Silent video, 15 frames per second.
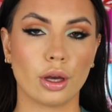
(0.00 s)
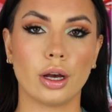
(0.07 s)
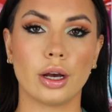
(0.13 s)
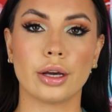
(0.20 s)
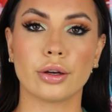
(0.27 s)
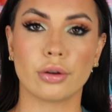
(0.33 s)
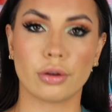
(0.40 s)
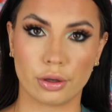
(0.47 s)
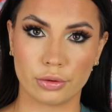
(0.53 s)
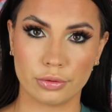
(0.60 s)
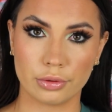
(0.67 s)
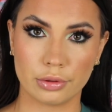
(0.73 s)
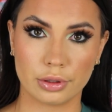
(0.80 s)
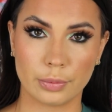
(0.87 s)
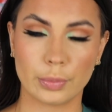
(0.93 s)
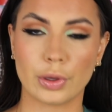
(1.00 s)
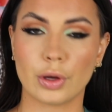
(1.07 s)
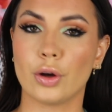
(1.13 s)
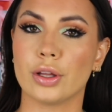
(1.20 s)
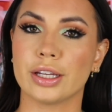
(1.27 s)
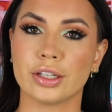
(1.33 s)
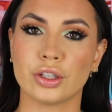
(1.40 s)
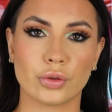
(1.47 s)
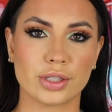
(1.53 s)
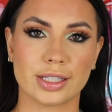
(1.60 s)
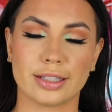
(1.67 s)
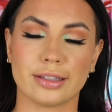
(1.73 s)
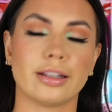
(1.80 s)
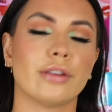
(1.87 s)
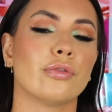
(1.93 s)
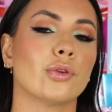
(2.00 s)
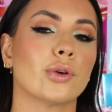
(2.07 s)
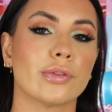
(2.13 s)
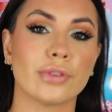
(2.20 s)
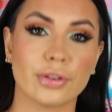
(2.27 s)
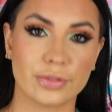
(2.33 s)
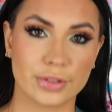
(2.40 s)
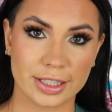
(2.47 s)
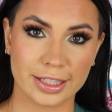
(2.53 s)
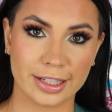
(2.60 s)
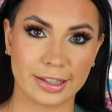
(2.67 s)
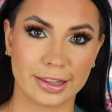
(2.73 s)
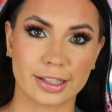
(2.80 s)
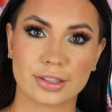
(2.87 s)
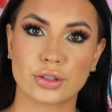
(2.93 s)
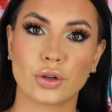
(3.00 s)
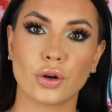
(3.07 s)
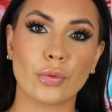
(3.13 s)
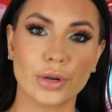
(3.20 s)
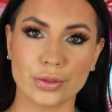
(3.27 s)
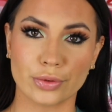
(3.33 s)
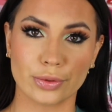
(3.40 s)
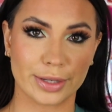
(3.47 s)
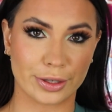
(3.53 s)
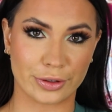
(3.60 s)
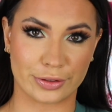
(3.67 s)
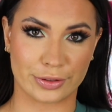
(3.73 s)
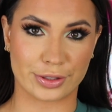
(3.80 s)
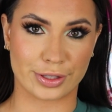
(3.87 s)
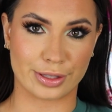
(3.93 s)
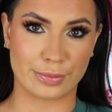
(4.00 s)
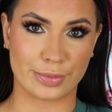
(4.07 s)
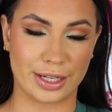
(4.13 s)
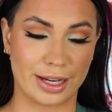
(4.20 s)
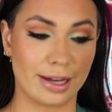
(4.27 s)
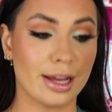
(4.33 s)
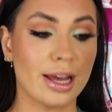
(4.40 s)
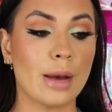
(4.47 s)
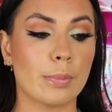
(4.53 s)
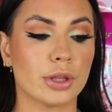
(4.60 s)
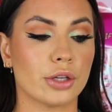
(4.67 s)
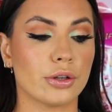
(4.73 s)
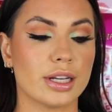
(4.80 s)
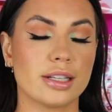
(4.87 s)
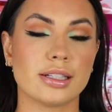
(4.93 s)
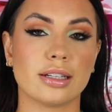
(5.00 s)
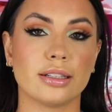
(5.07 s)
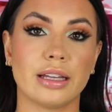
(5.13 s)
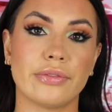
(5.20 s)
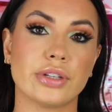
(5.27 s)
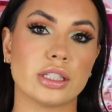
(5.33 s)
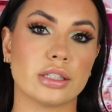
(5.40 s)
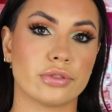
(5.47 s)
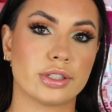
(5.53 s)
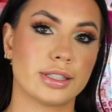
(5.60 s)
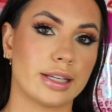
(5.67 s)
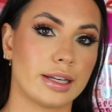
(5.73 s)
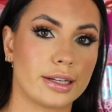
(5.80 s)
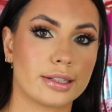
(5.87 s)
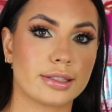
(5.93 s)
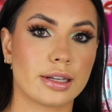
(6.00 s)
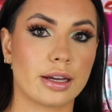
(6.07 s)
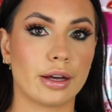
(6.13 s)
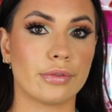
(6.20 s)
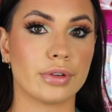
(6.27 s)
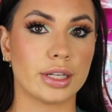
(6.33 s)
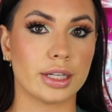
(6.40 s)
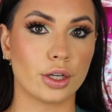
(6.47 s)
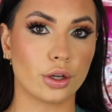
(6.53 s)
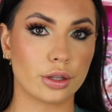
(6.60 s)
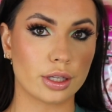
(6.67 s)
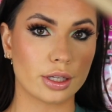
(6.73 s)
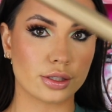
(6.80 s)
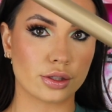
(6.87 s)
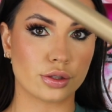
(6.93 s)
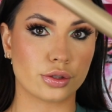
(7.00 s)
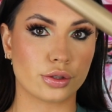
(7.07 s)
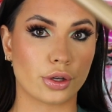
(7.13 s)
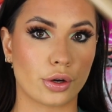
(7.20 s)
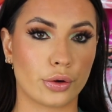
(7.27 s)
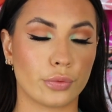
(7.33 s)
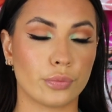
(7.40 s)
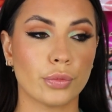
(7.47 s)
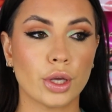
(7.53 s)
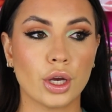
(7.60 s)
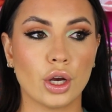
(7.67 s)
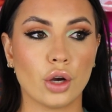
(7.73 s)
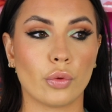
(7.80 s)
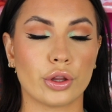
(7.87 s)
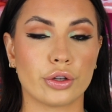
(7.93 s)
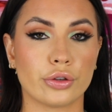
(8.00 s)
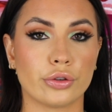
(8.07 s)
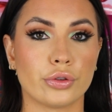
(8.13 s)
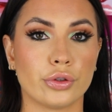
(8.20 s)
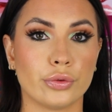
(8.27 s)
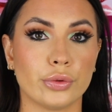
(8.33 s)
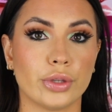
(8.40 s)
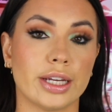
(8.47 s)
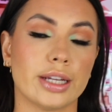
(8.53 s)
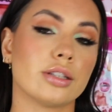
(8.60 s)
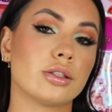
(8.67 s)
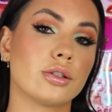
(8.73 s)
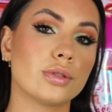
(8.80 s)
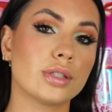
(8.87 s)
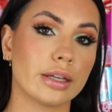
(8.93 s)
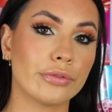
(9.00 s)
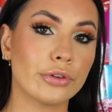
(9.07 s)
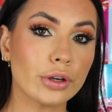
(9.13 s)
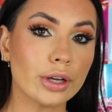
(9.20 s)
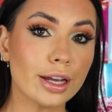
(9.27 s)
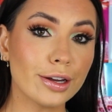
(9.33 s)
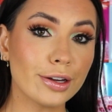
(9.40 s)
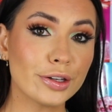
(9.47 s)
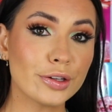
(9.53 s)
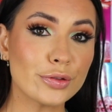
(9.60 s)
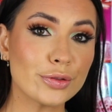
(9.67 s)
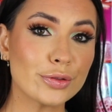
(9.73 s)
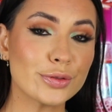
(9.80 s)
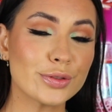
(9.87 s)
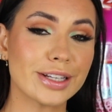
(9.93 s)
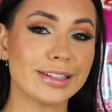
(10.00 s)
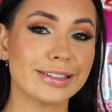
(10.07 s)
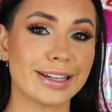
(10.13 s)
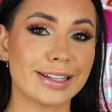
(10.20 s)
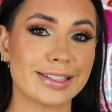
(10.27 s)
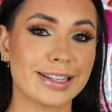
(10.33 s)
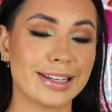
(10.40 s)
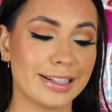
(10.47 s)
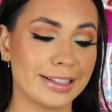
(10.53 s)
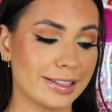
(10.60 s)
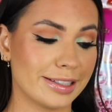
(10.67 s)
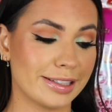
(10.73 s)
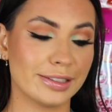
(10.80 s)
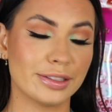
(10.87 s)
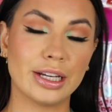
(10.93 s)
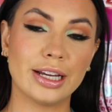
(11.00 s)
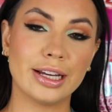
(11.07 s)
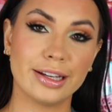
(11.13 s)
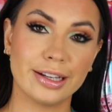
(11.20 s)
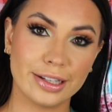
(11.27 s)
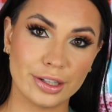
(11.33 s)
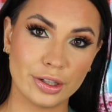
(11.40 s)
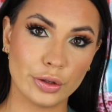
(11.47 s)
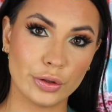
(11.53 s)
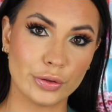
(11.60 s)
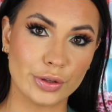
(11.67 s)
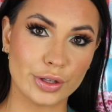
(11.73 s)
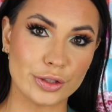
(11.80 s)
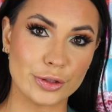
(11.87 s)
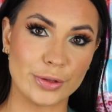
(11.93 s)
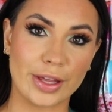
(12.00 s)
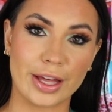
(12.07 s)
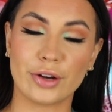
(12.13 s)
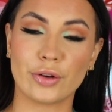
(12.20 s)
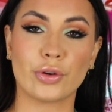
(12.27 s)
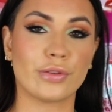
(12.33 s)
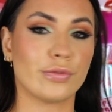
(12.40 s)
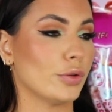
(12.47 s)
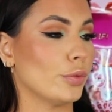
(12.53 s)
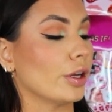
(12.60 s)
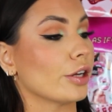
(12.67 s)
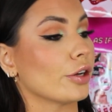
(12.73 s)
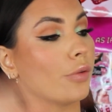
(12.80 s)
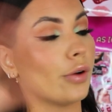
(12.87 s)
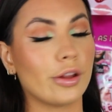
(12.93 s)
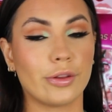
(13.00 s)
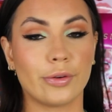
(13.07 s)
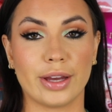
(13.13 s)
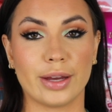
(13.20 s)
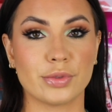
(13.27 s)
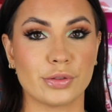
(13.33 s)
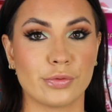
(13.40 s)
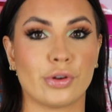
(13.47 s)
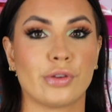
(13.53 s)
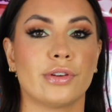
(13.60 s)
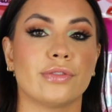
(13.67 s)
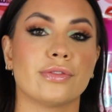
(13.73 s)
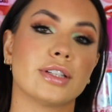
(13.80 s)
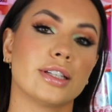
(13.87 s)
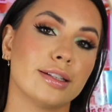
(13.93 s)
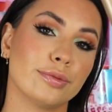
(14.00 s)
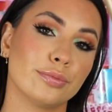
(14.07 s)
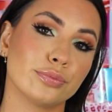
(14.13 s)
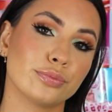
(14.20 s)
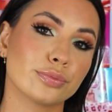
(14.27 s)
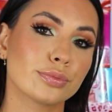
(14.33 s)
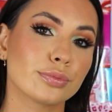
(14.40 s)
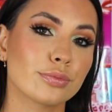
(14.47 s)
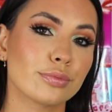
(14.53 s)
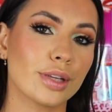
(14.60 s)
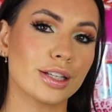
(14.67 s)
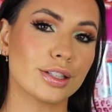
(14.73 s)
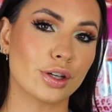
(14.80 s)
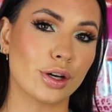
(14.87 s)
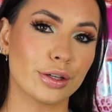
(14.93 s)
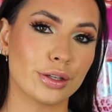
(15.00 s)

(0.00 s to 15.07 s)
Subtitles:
I don't know. All I know is I love 450, and that's always what my curler is going to be at. But there is 11 different settings of heating on this. So whether you like to save your hair and use less heat, you can do that. Or if you want to go all the way up to 450, it's got